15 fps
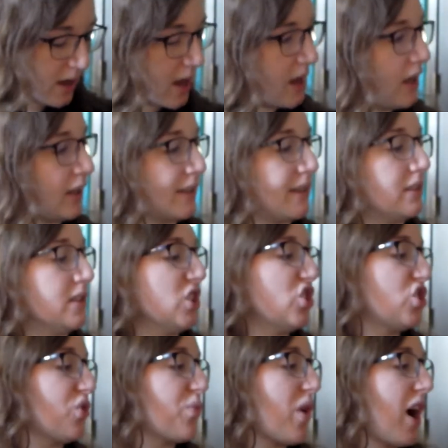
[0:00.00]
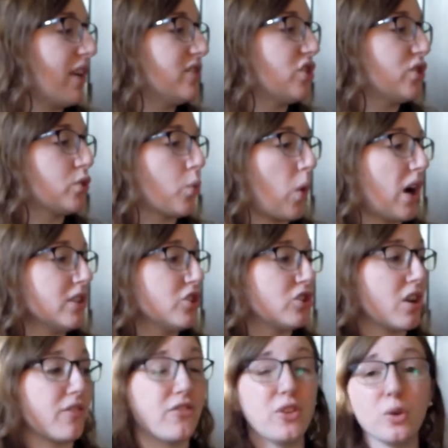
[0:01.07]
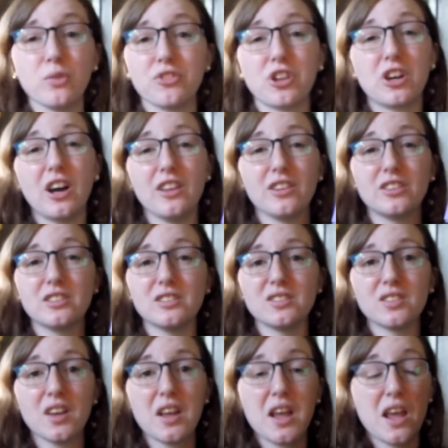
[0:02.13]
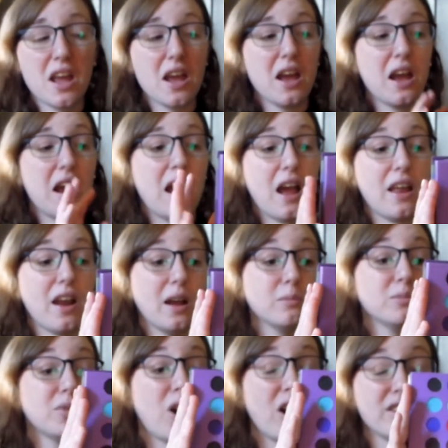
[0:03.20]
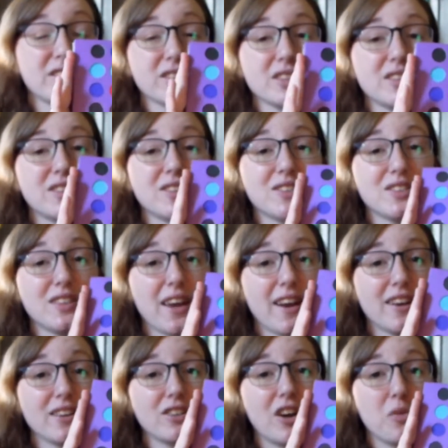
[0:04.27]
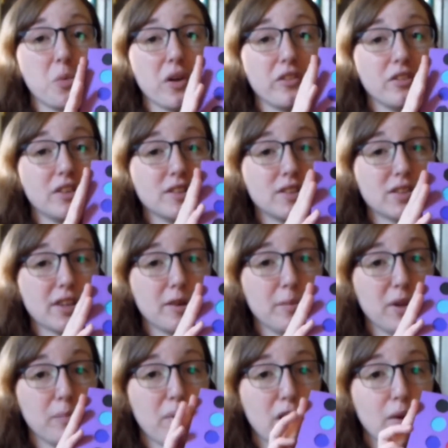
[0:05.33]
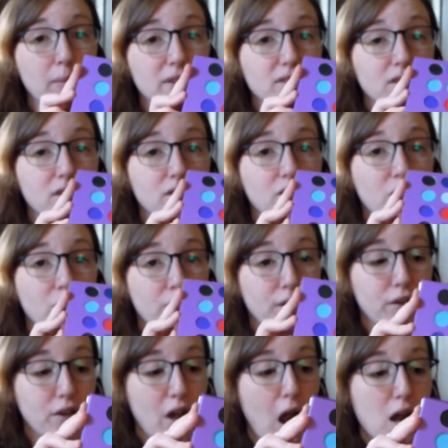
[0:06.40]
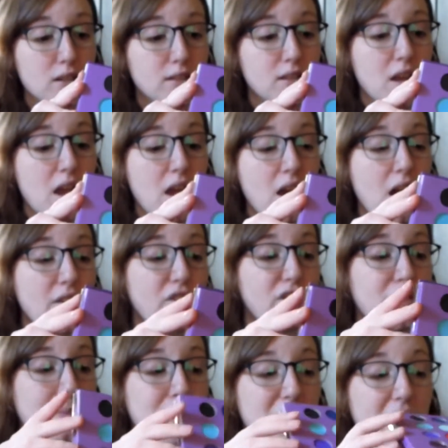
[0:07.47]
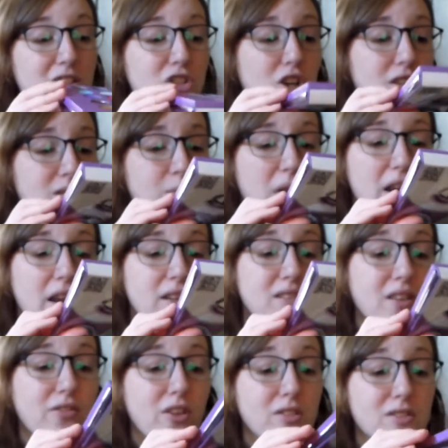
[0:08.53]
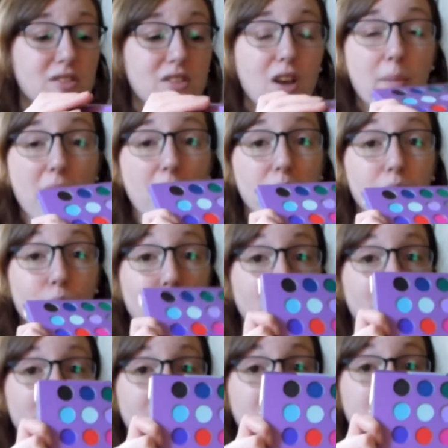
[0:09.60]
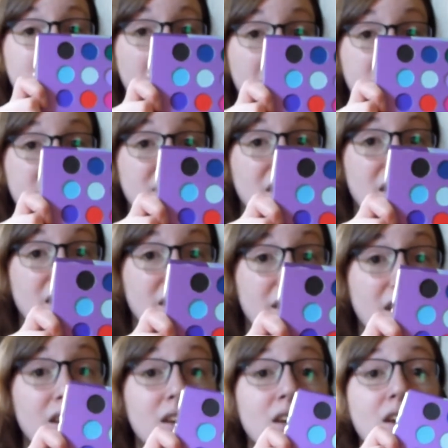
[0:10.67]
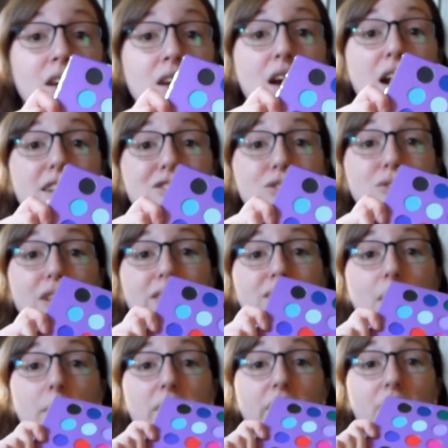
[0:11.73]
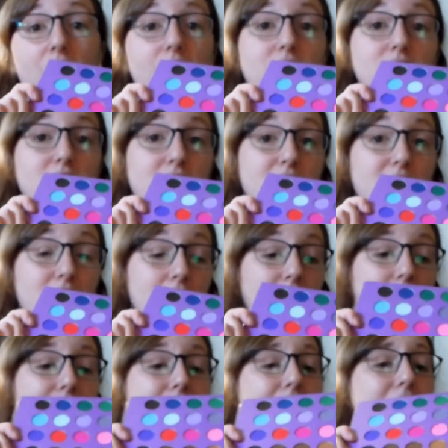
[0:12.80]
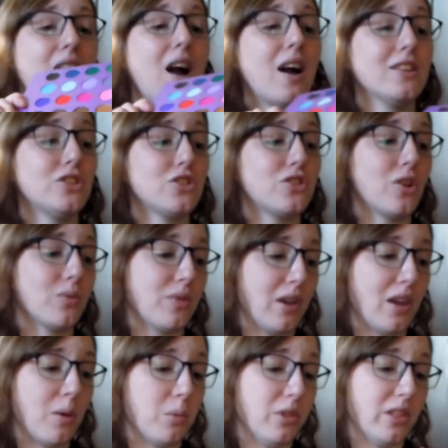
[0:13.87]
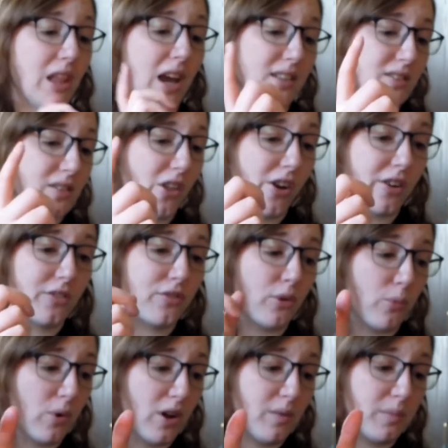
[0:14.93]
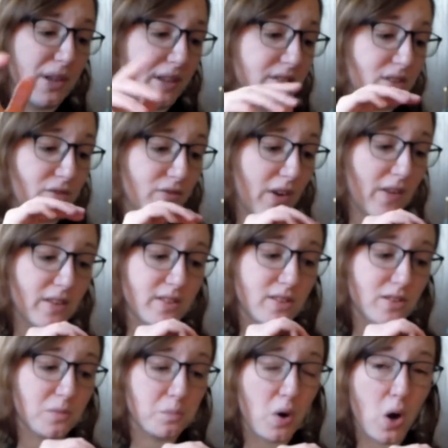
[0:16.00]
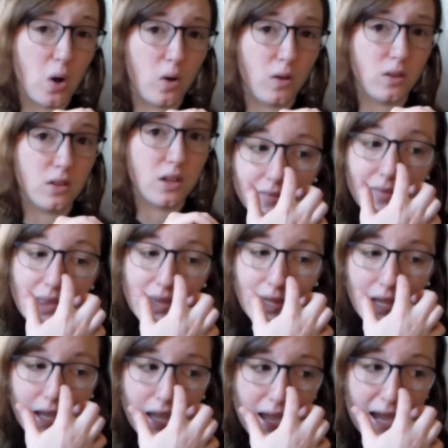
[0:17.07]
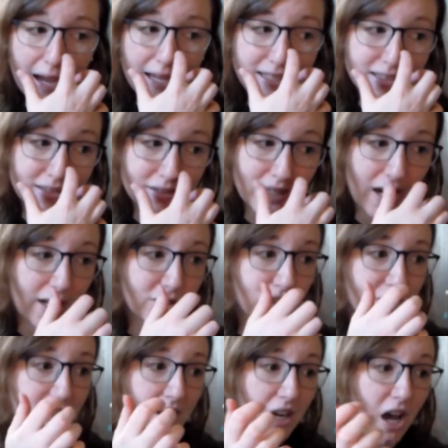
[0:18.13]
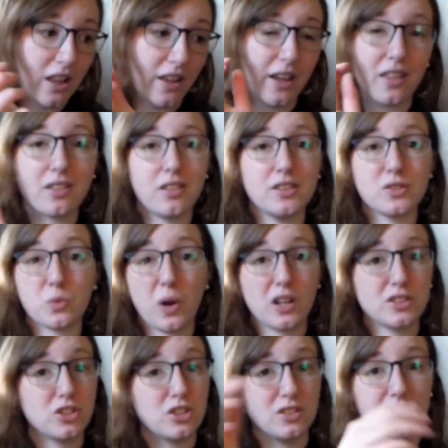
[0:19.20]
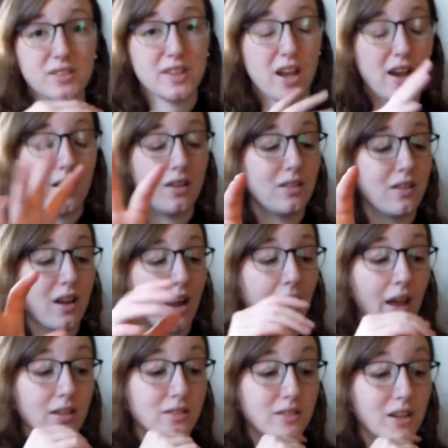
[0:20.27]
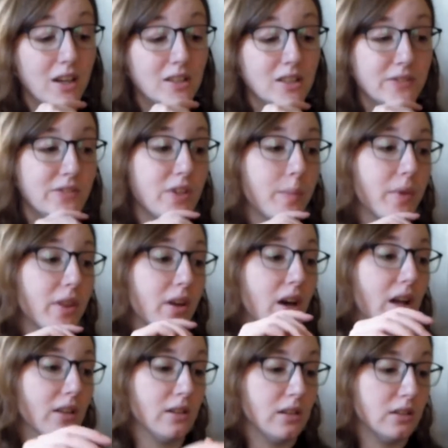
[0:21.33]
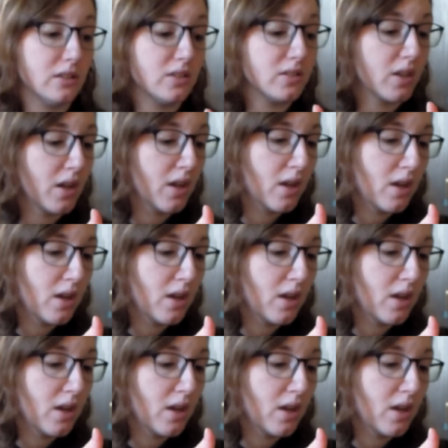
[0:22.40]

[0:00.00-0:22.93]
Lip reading: And I've swatched a few of the colors, and I'm honestly scared on whether this is going to be pigmented or not. I've heard that BH Cosmetics has come out with really good things lately. I do like some of the colors in here. I just don't think it would last long, for one, because they're very small. And I just did not like the swatches that I had done of some of the colors.